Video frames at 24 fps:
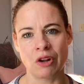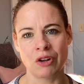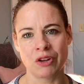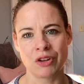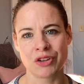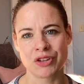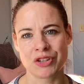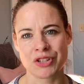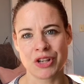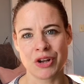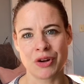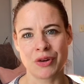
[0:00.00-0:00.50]

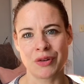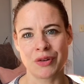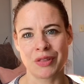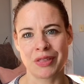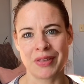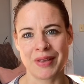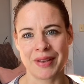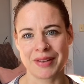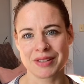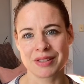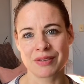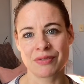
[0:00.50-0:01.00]
So
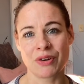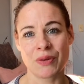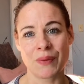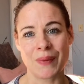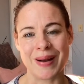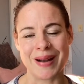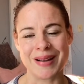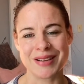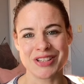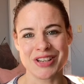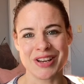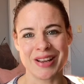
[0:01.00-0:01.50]
thanks for
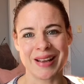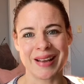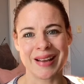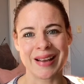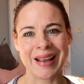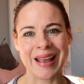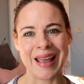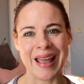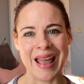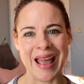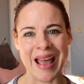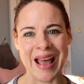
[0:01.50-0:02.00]
watching.
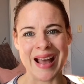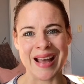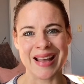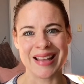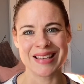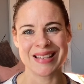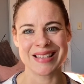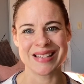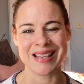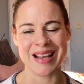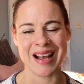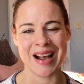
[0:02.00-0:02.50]
And
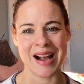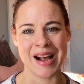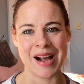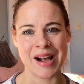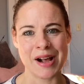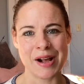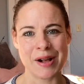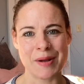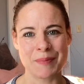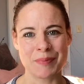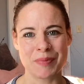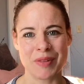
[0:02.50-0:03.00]

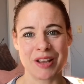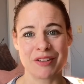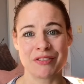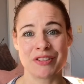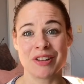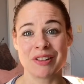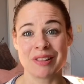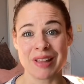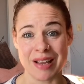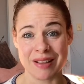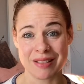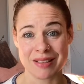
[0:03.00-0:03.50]
if you
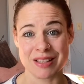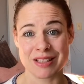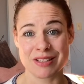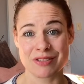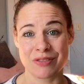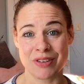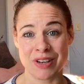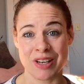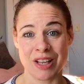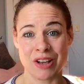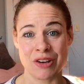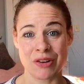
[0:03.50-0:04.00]
like this
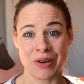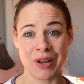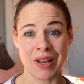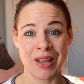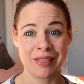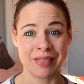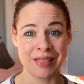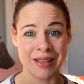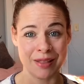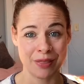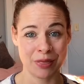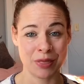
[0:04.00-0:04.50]
video, hit
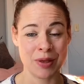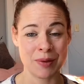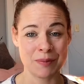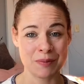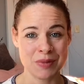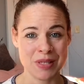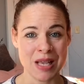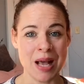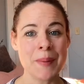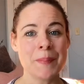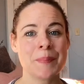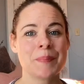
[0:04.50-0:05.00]
that thumbs
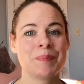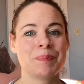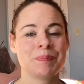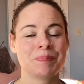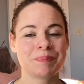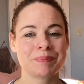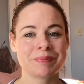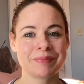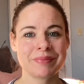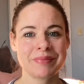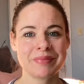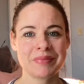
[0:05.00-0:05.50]
up.
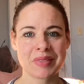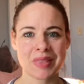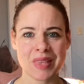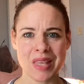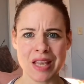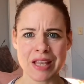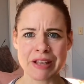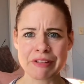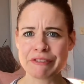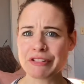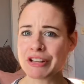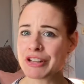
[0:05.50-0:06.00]
If
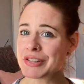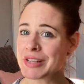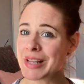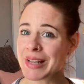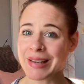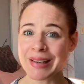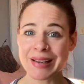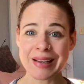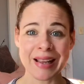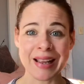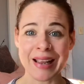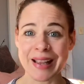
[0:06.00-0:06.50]
you didn't,
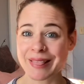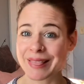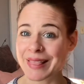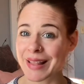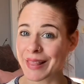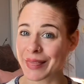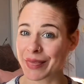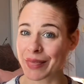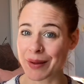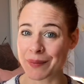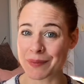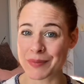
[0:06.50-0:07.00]
hit that
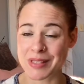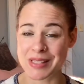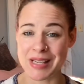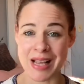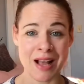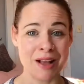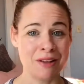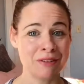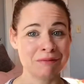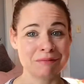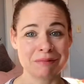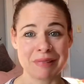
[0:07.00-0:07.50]
thumbs
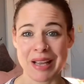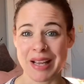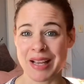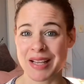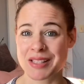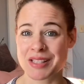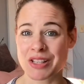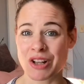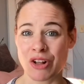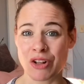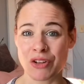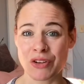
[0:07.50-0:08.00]
down. It's
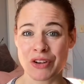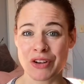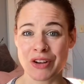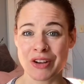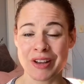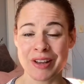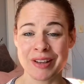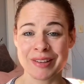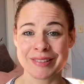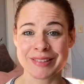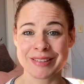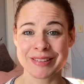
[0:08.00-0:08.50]
all
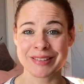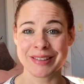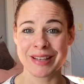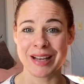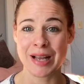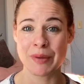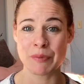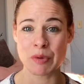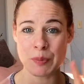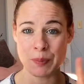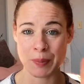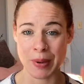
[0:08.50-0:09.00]
good. I'm
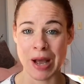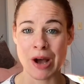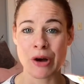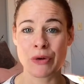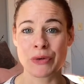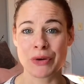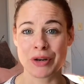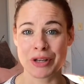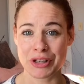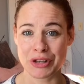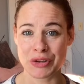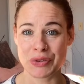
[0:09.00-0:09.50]
empowering
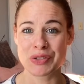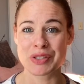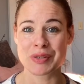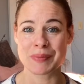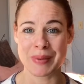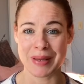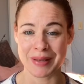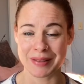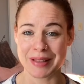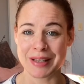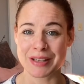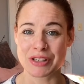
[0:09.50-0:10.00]
you to make
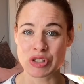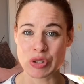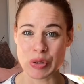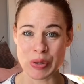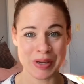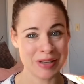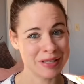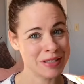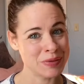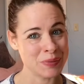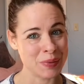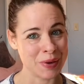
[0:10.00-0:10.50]
that choice,
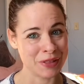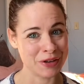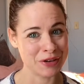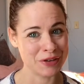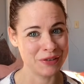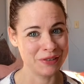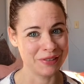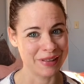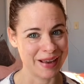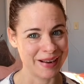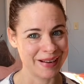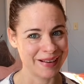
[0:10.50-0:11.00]
whether you
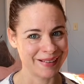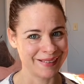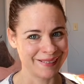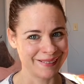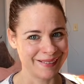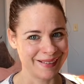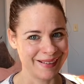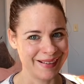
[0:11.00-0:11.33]
like it or not.